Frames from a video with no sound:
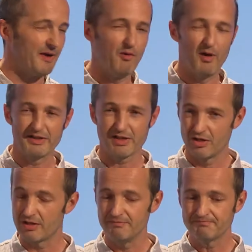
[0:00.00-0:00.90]
about why it's
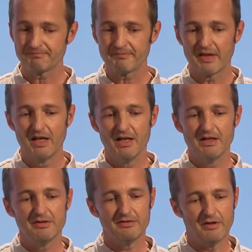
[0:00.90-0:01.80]
good,
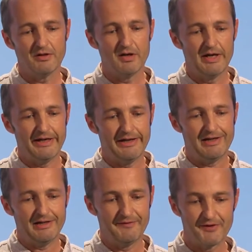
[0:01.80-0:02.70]
you know,
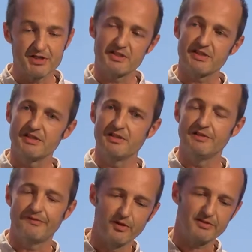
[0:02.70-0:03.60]
uh,
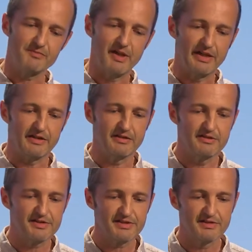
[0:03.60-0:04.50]
efficiency, fault
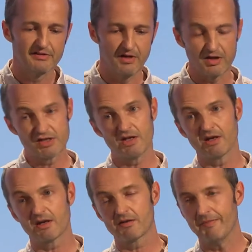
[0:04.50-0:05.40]
domains,
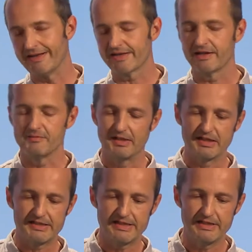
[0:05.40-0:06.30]
logic,
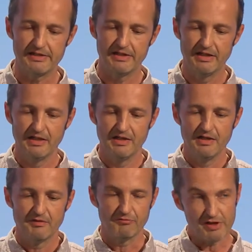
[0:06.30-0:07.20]
maintainability,
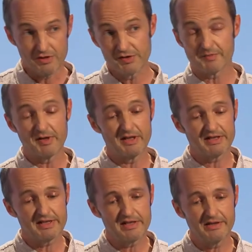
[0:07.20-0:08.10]

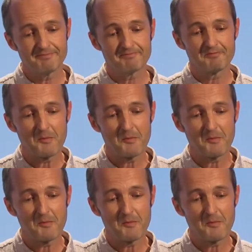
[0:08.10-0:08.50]
reusability,